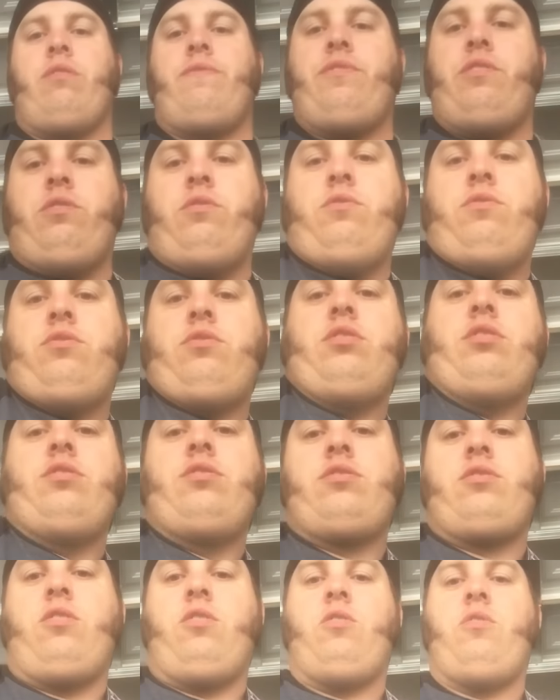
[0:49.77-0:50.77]
reviews
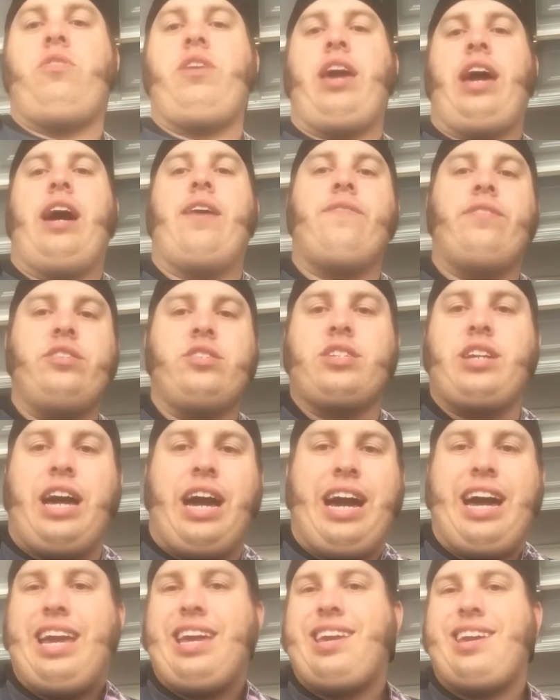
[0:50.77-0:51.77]
so the average
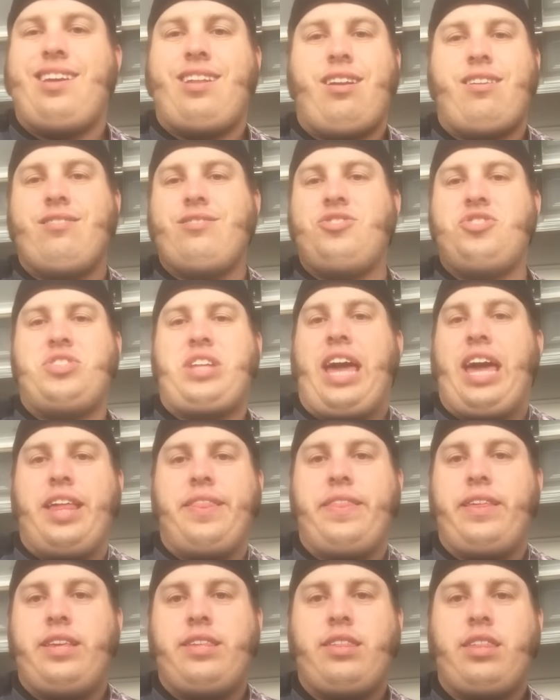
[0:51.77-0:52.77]
guy can
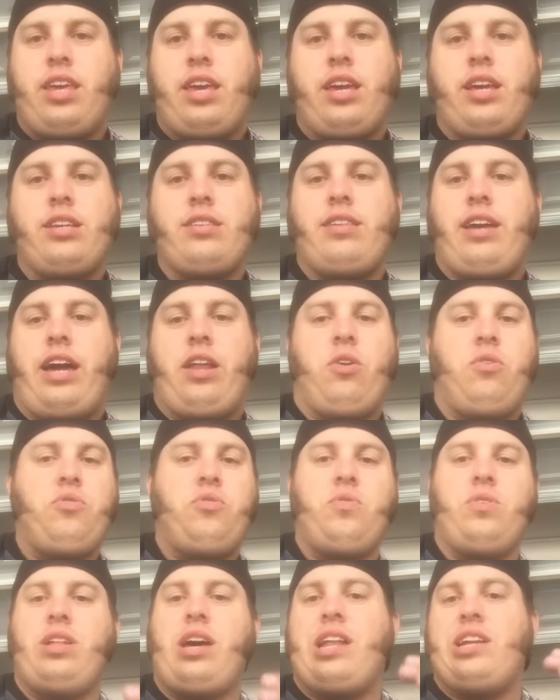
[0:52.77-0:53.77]
understand these things. I don't
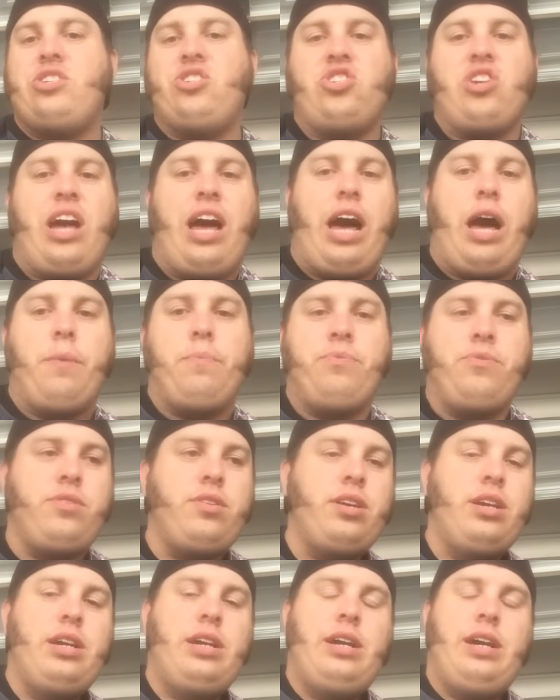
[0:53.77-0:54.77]
do a lot of chops
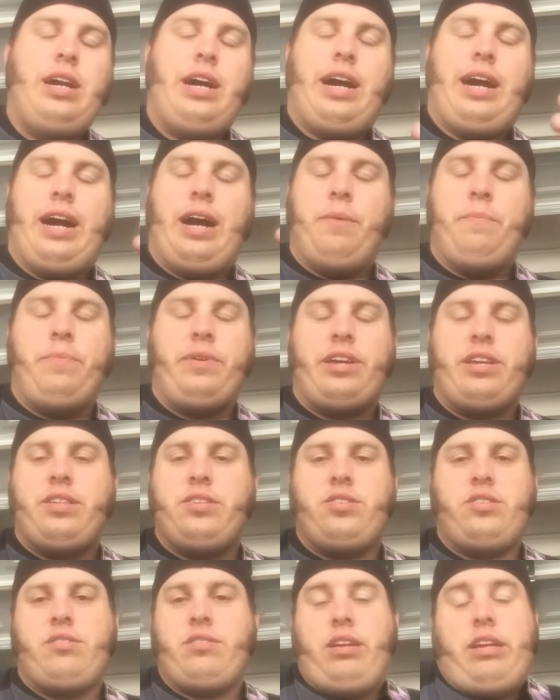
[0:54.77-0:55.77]
um,
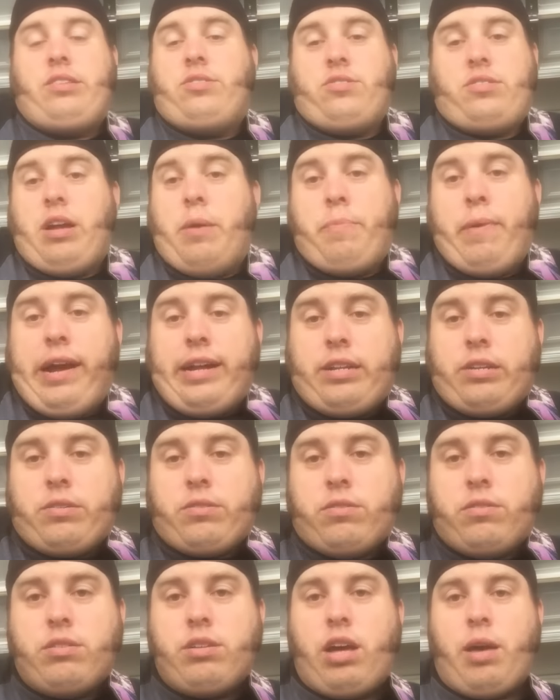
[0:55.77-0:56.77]
because it's, it's just not
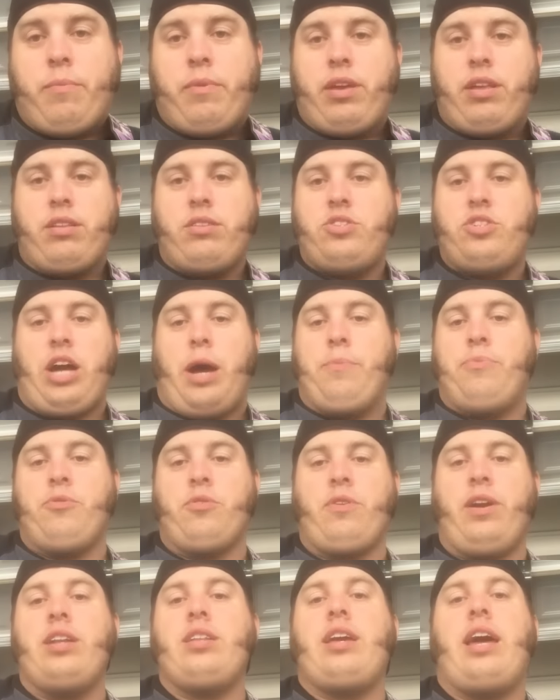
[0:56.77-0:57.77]
practical. I mean, chops
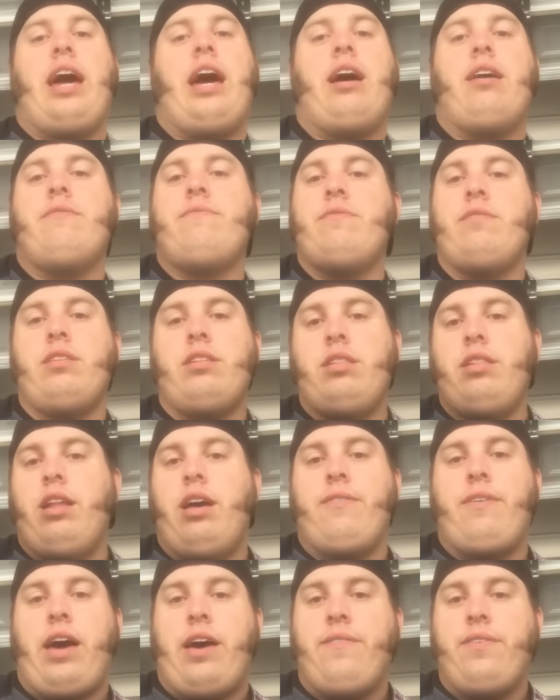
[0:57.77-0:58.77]
are great to have,
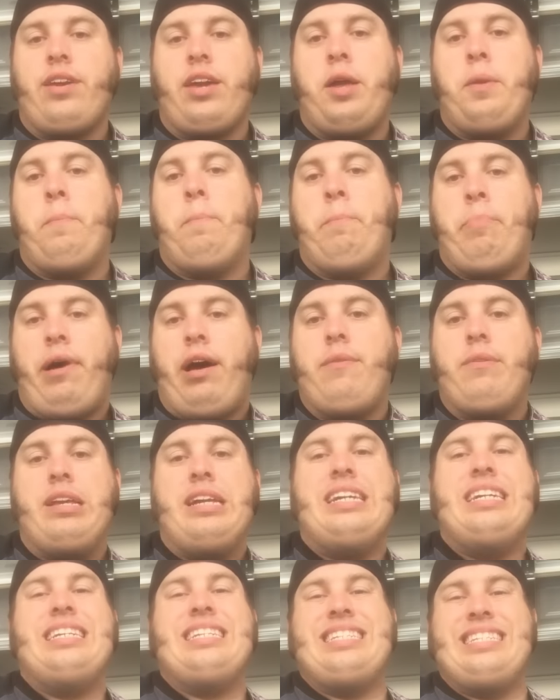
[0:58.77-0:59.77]
love having it, but
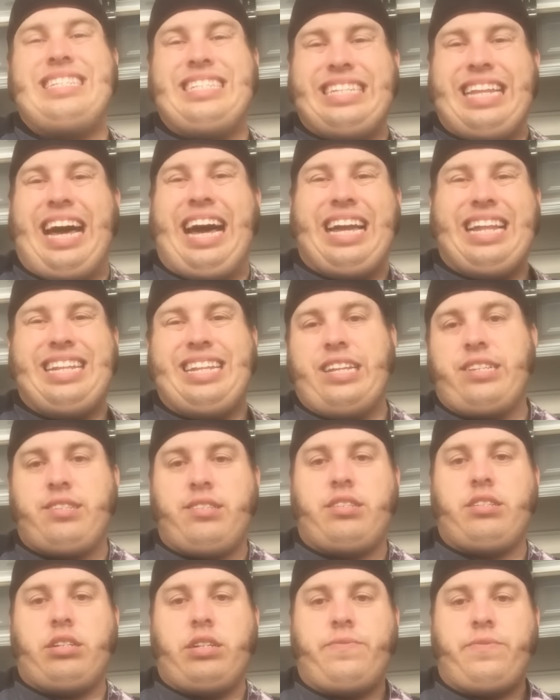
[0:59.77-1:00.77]
not
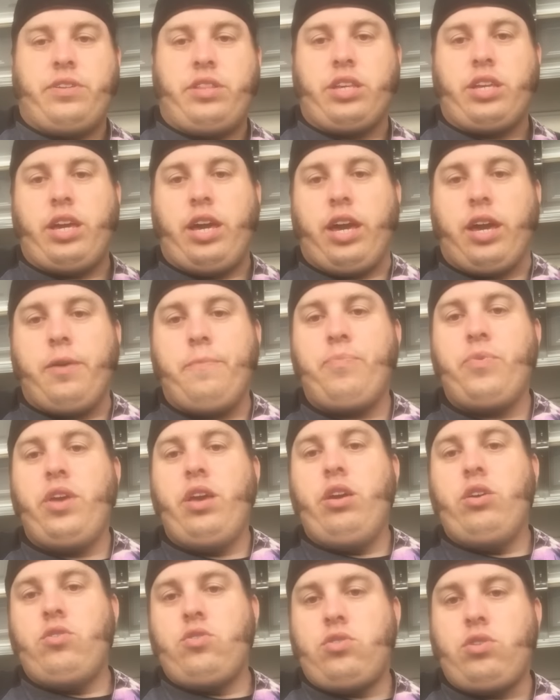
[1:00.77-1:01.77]
necessary for the gig.
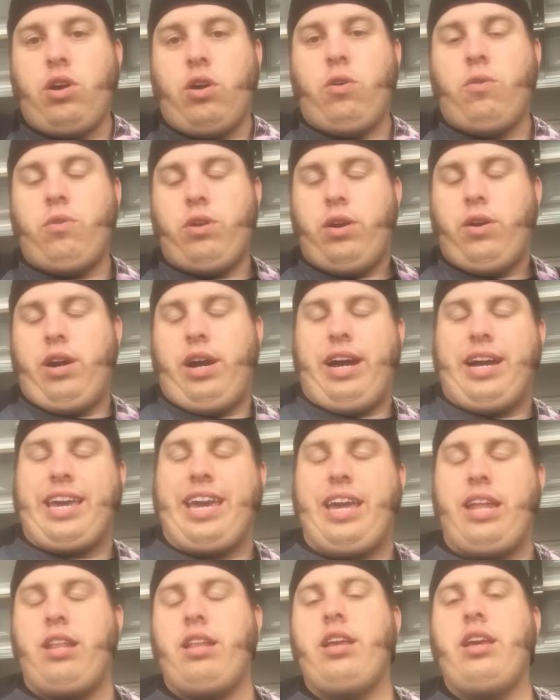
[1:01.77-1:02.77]
So
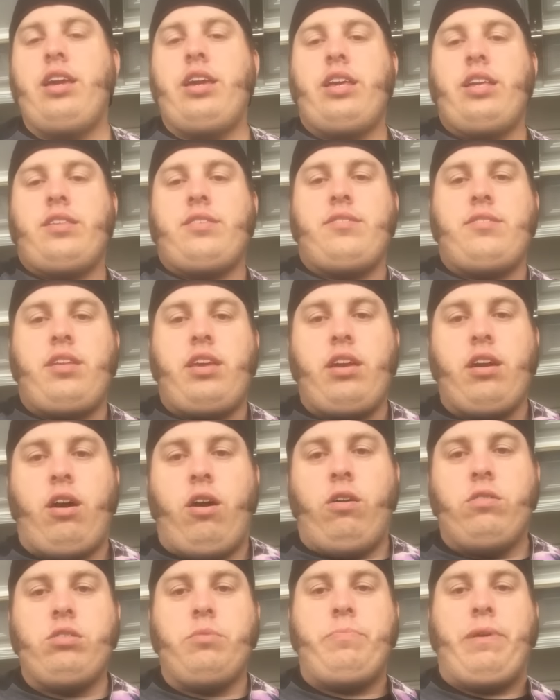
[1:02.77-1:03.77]
again, this is the
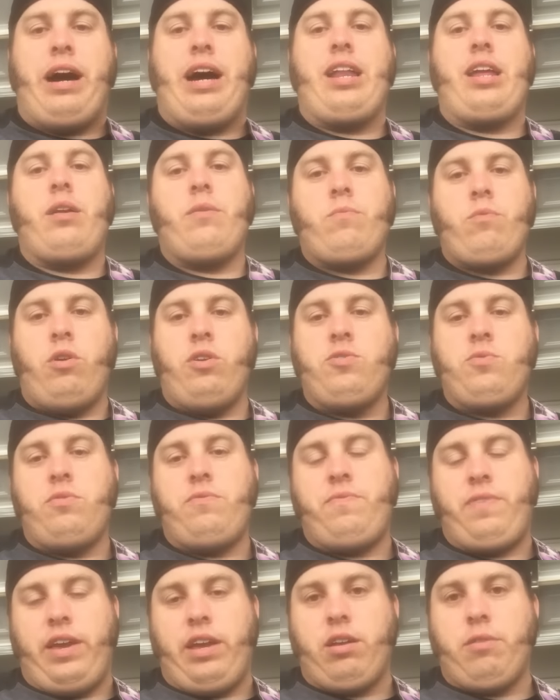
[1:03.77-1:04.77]
alder body,
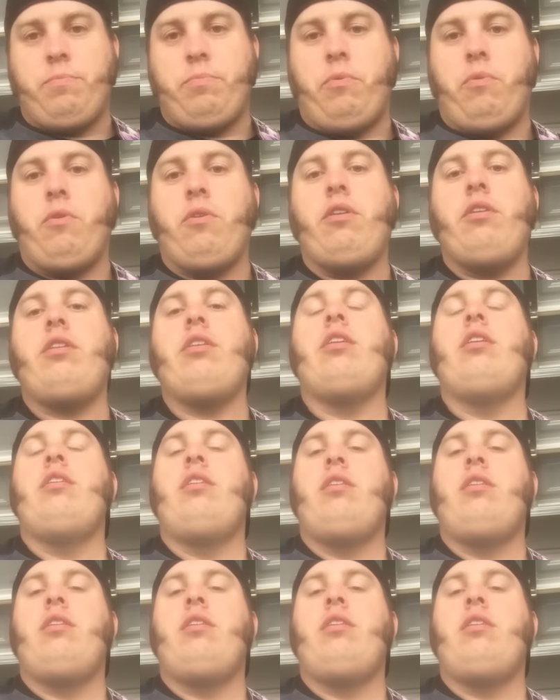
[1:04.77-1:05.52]
rosewood fingerboard,